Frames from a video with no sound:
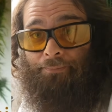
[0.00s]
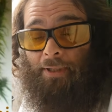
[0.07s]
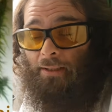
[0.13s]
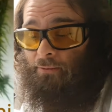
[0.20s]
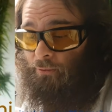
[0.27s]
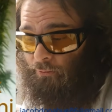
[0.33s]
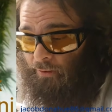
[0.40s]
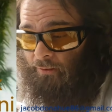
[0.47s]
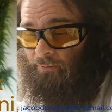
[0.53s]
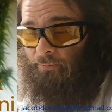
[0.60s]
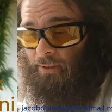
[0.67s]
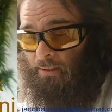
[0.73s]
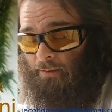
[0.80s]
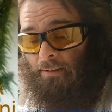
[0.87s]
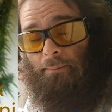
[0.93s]
I know that's
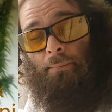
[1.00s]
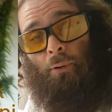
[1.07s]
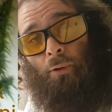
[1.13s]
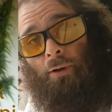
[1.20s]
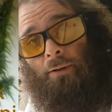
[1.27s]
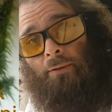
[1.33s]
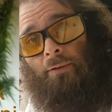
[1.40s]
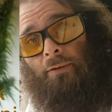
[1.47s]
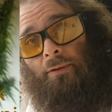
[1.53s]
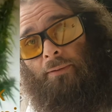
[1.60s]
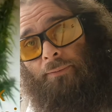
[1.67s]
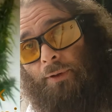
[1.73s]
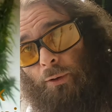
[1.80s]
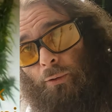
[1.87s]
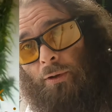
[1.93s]
very important to the
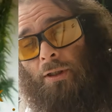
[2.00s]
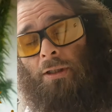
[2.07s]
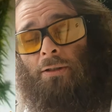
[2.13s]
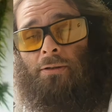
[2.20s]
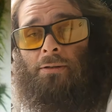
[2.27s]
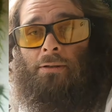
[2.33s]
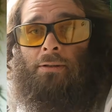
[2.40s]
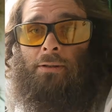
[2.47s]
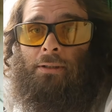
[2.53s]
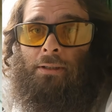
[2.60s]
viewers,